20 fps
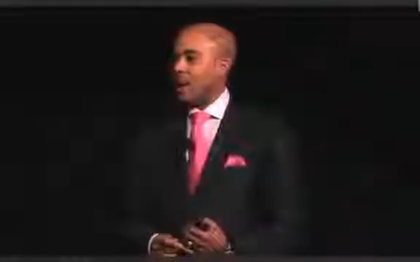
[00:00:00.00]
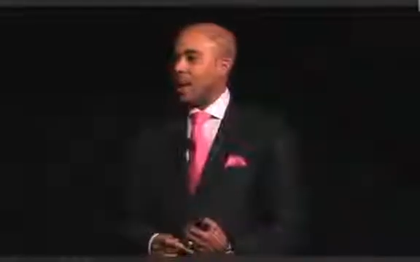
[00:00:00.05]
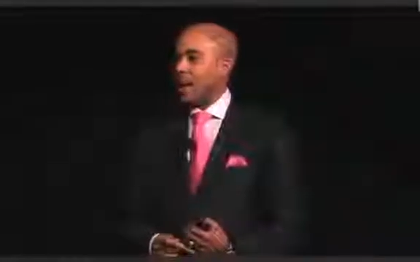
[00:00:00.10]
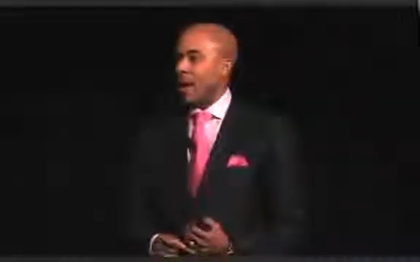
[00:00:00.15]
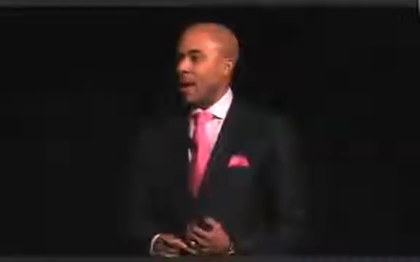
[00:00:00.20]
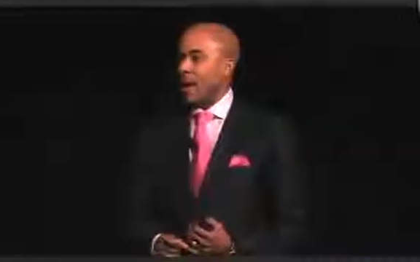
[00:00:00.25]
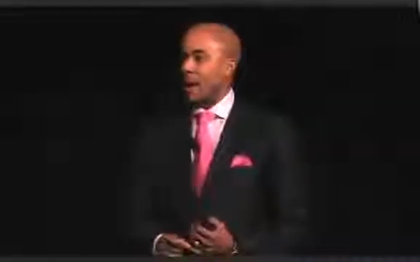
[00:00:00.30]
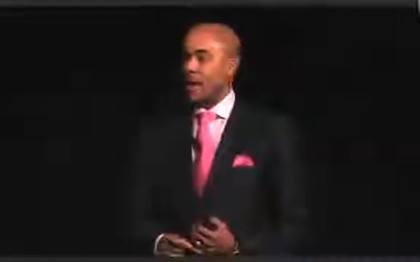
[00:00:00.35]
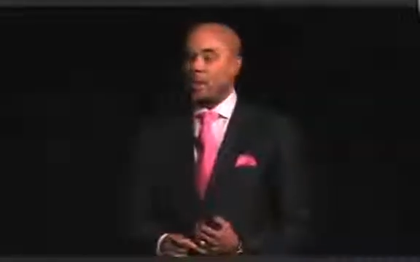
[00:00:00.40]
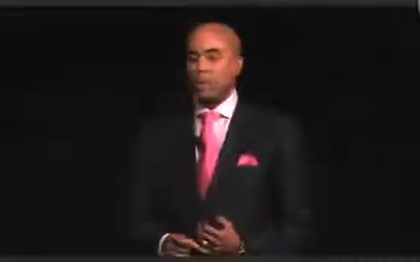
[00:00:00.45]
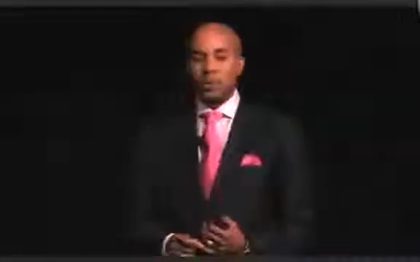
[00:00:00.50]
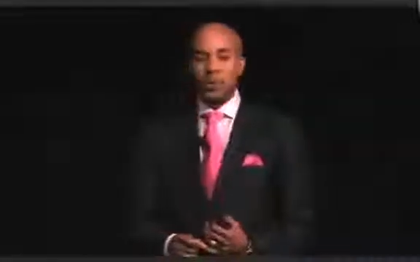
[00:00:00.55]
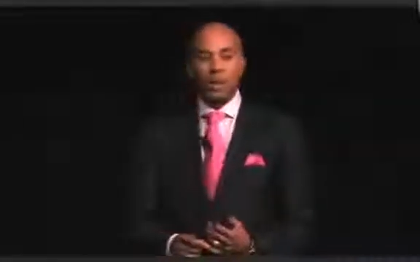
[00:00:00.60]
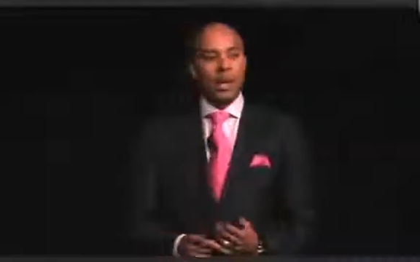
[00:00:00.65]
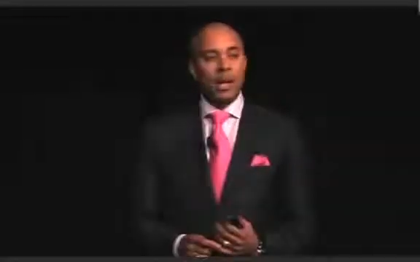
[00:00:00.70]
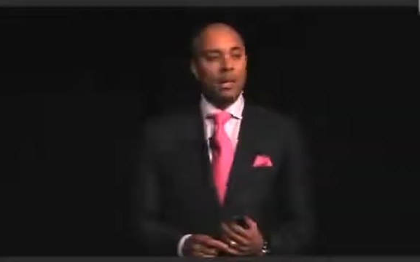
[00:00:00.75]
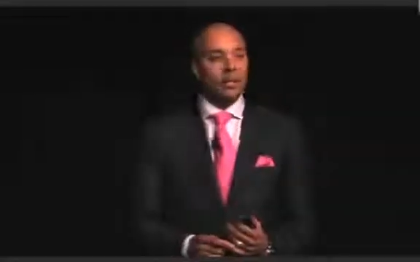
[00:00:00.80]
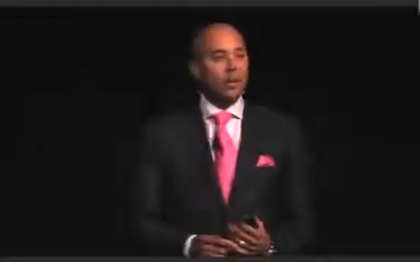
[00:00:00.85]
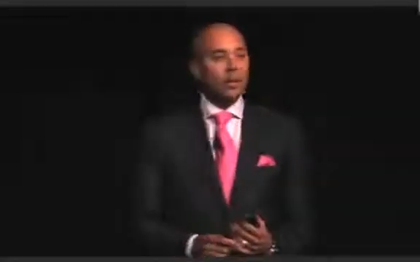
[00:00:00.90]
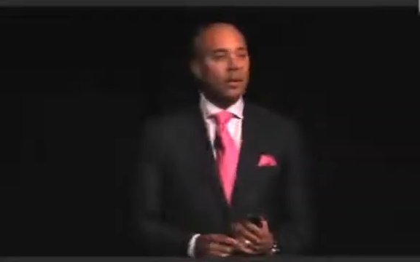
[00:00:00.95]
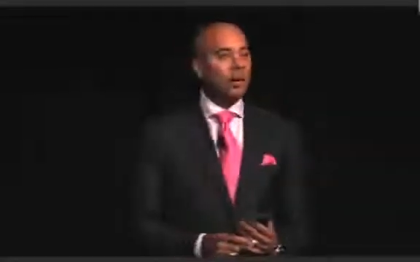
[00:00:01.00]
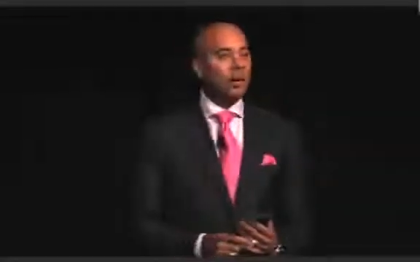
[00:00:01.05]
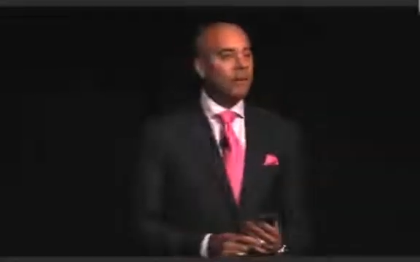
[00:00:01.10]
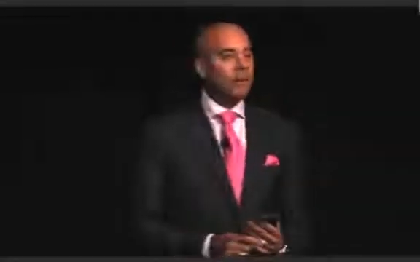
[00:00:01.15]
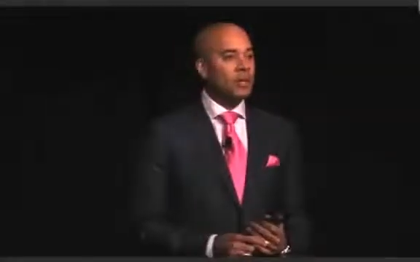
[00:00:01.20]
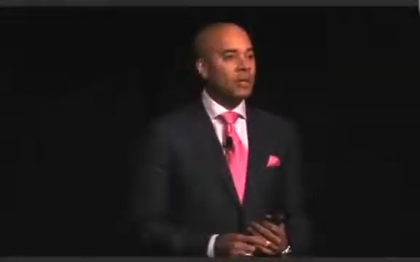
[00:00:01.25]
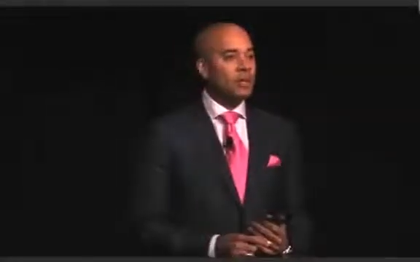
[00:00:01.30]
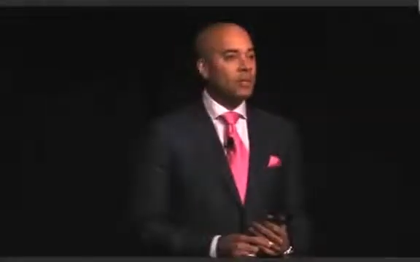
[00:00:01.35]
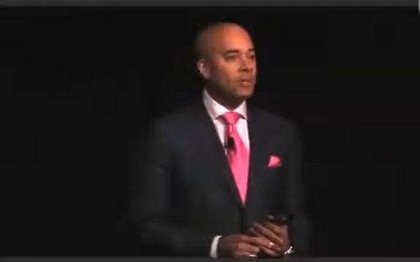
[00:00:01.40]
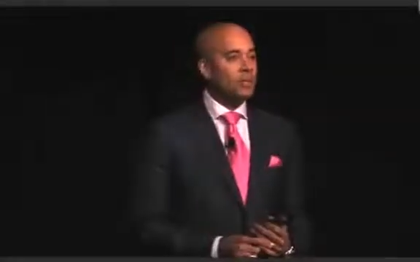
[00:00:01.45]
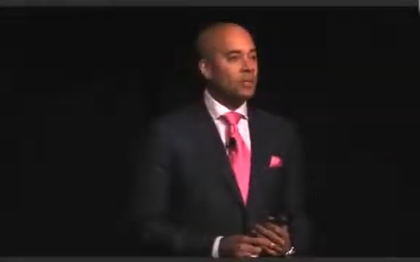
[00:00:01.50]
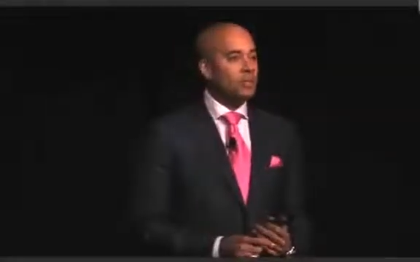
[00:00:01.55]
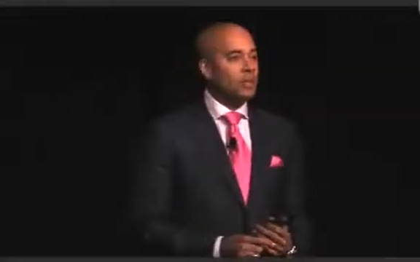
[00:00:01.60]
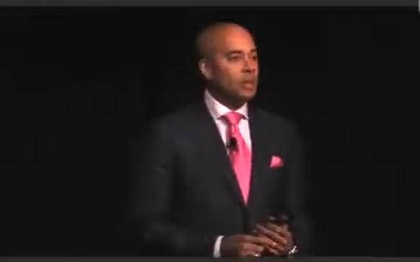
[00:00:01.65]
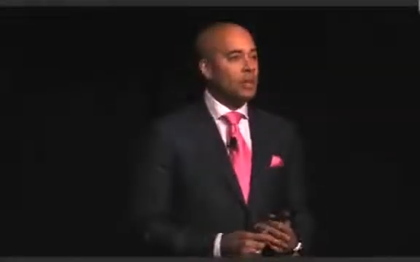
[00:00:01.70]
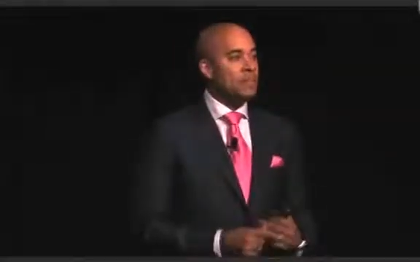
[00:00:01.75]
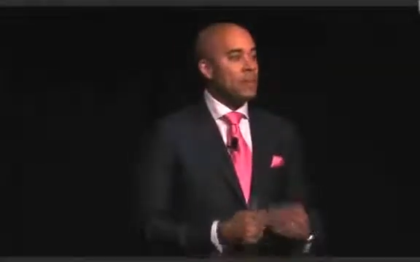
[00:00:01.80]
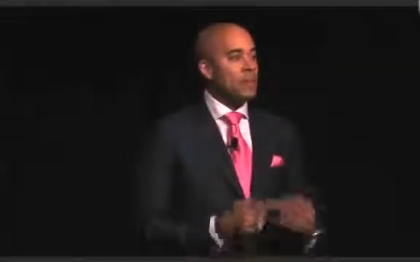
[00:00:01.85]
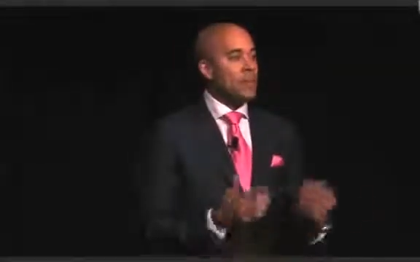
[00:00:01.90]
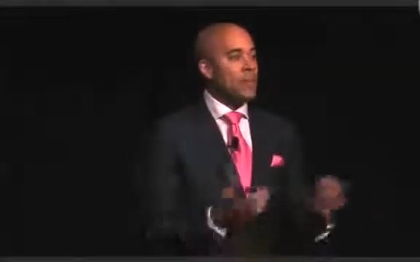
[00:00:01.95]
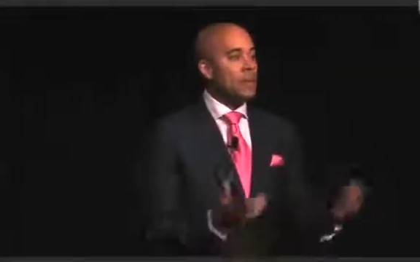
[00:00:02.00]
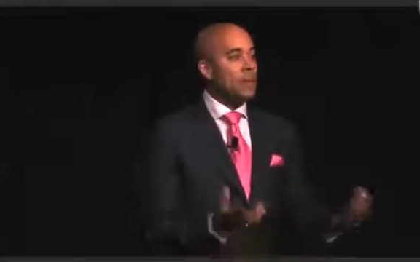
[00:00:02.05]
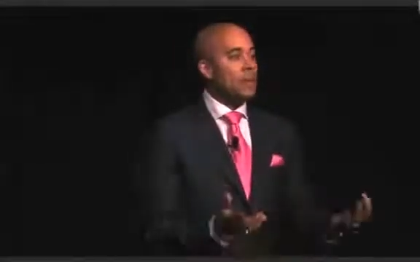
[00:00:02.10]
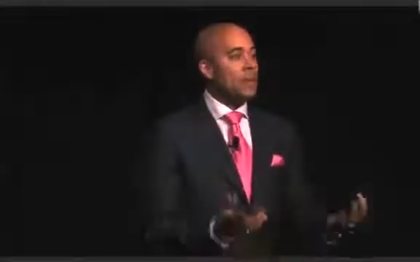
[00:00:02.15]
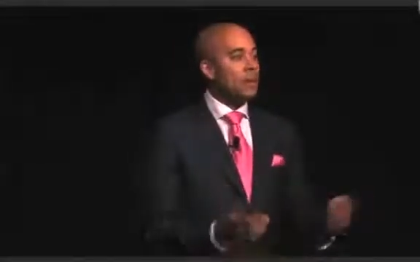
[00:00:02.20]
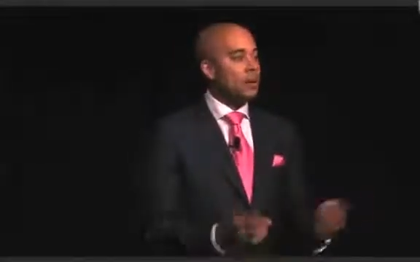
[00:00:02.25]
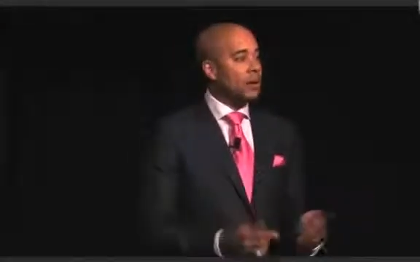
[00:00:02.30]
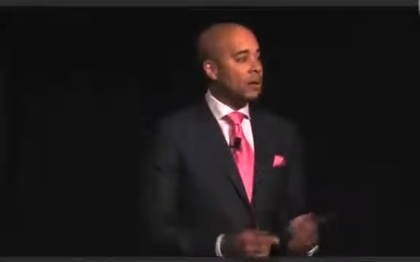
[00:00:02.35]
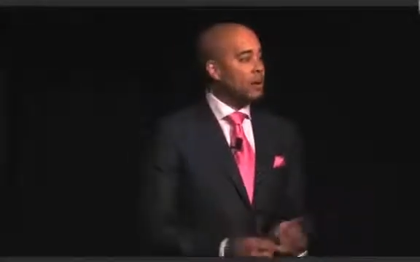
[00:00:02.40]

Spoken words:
And what I love is, with me being